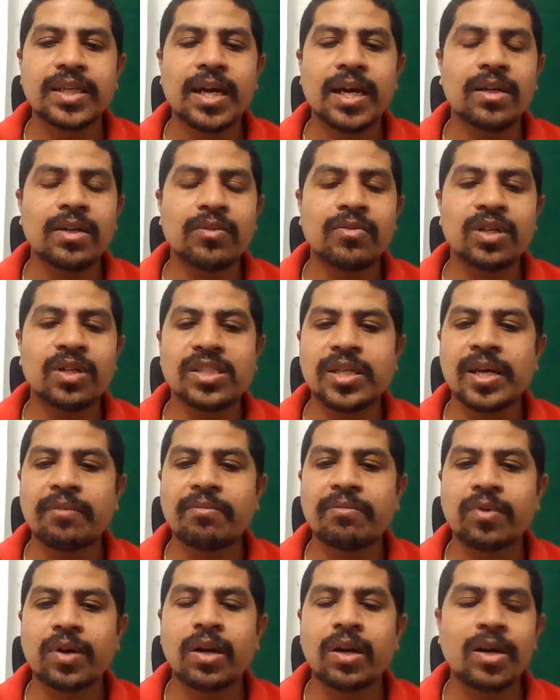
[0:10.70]
start your
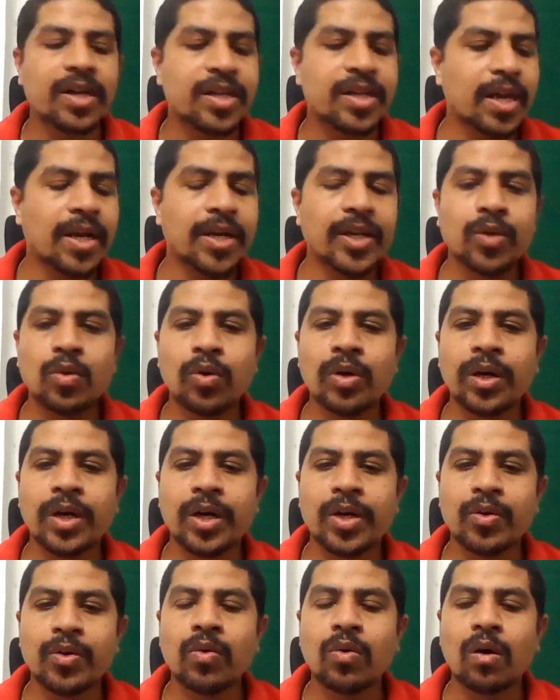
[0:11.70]
snap for D R D O
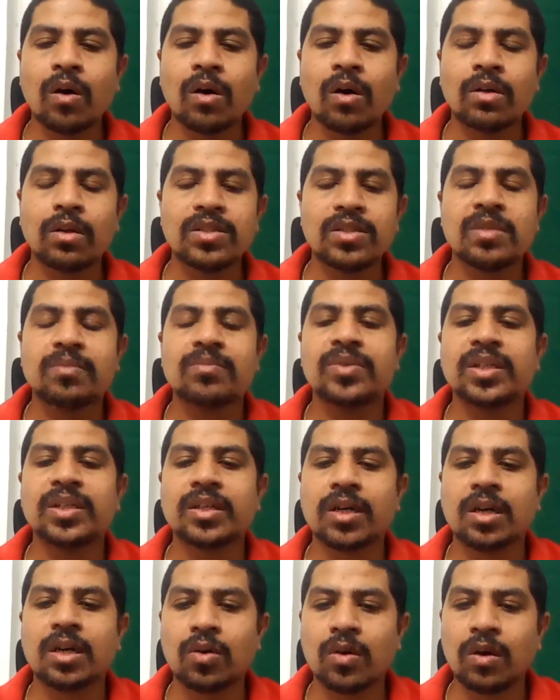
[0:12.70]
interview on the
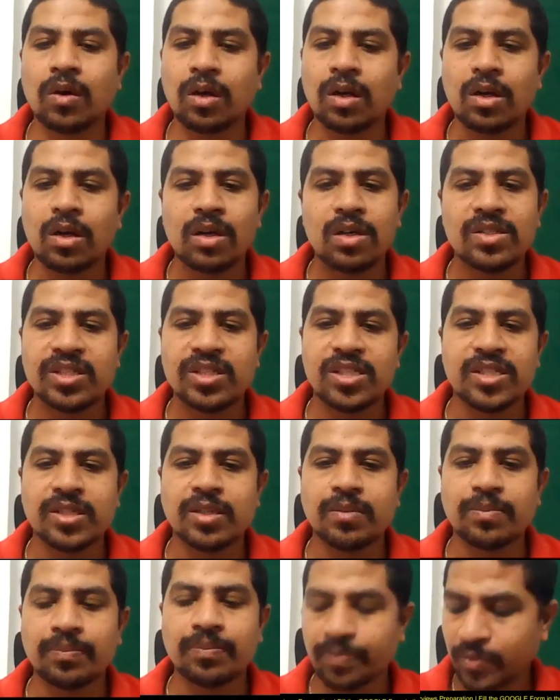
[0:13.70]
subject control
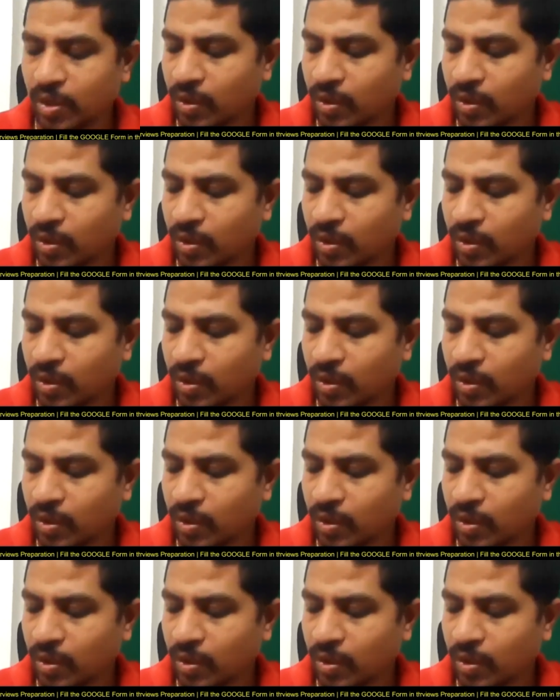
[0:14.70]
system.